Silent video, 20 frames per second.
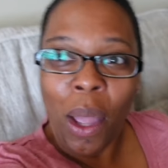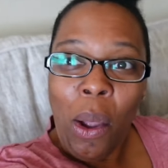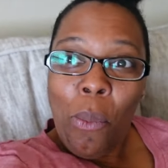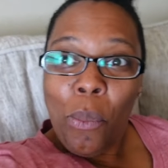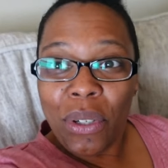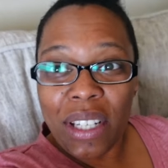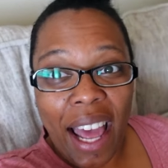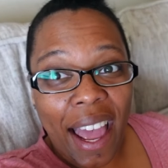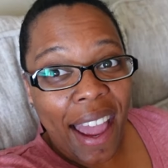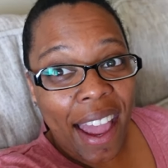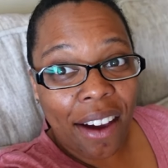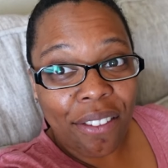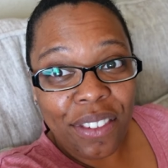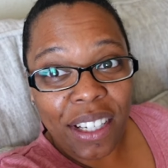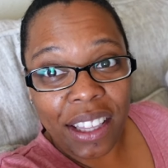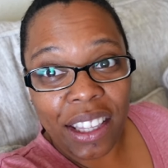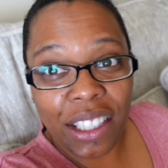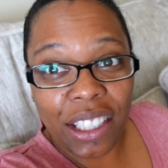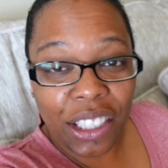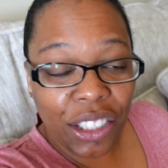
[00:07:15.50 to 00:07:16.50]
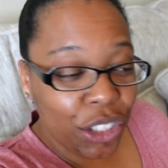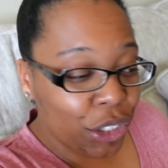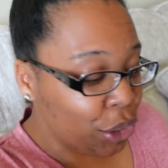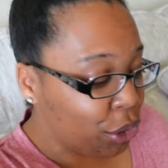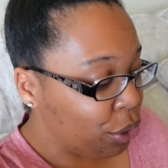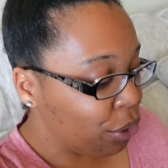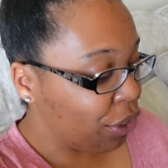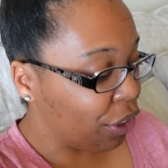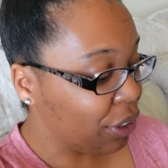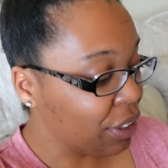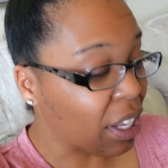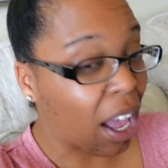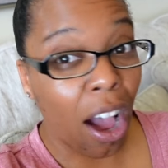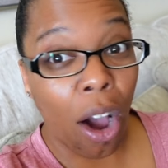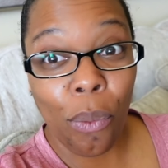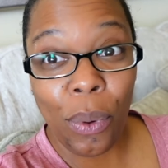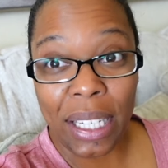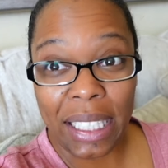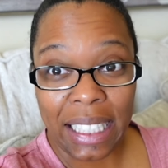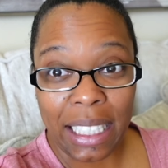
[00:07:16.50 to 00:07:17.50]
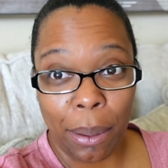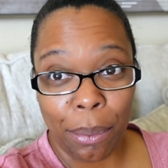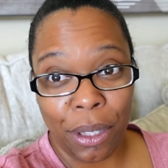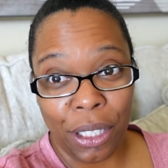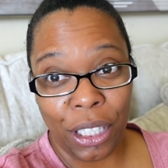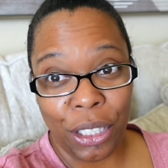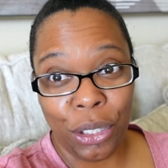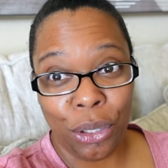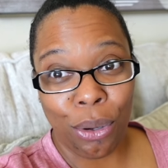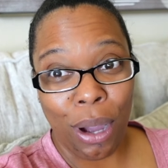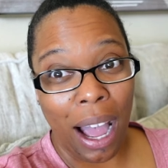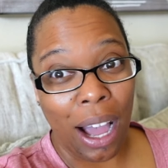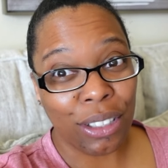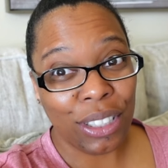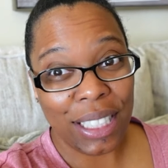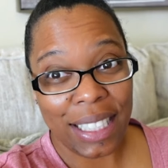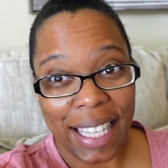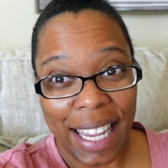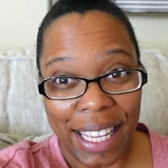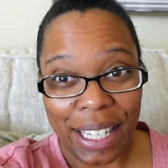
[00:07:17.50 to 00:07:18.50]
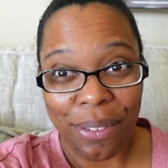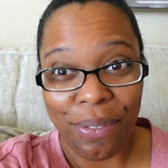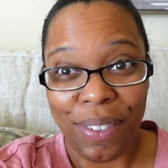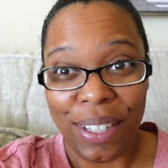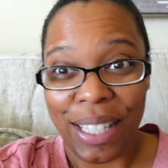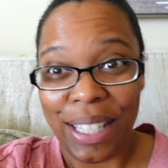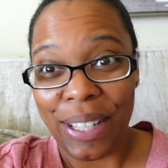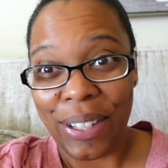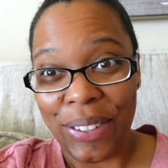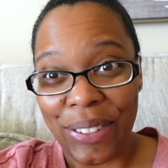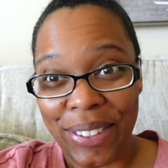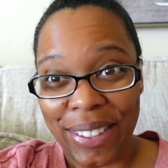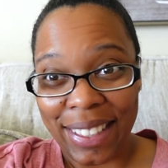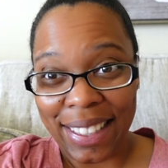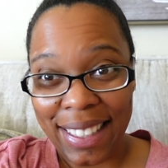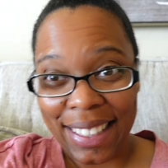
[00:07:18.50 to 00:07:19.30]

when I have nothing to do, there's always something to do. I'll just edit videos.